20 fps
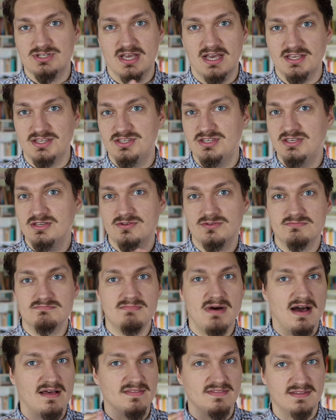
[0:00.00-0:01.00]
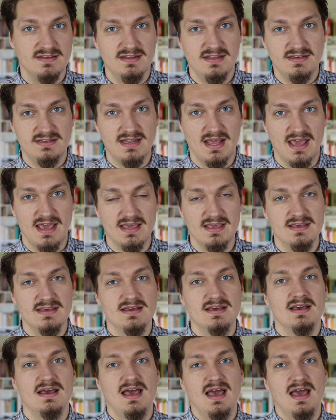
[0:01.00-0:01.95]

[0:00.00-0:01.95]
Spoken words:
a year, month, and a day,